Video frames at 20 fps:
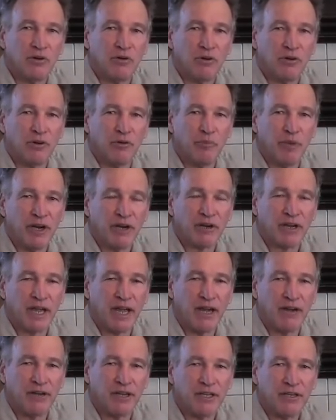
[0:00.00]
or Bexar
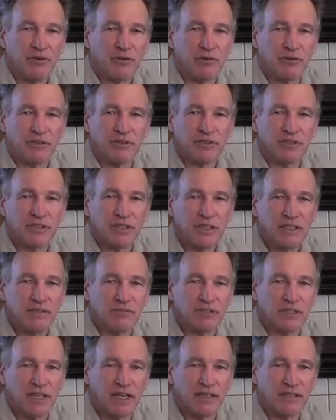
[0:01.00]
County or the City
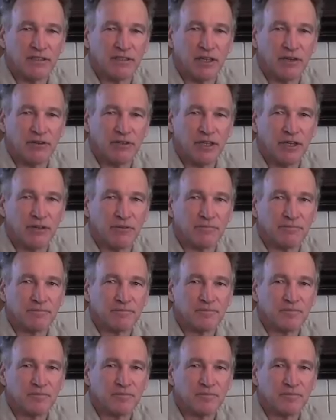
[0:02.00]
of San Antonio.